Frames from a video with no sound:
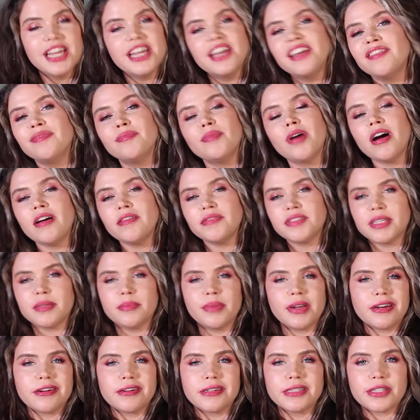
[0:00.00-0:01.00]
If mauves and
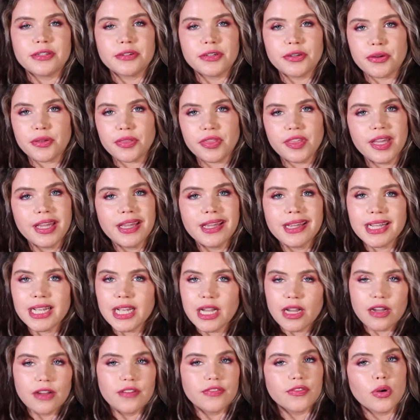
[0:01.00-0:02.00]
berries are your thing,
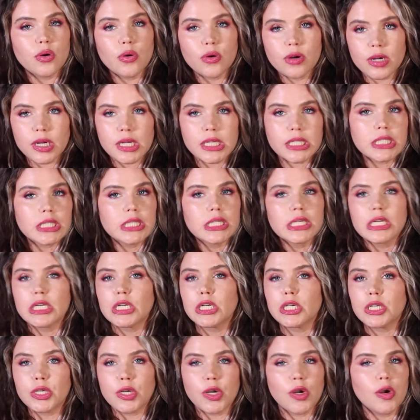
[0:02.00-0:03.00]
of course,
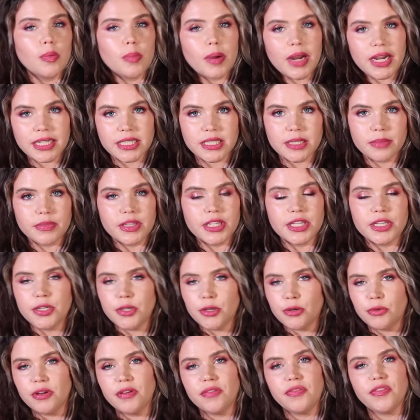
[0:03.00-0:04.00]
go buy something
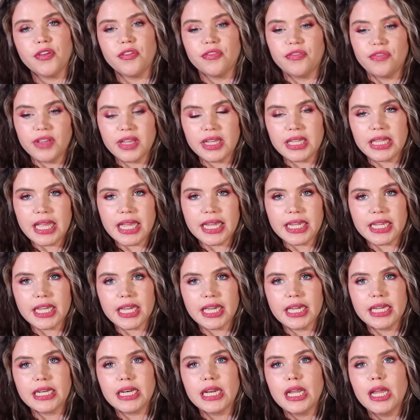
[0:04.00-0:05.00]
new if you feel like
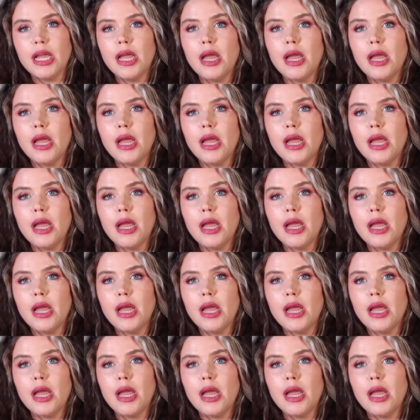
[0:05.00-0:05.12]
it,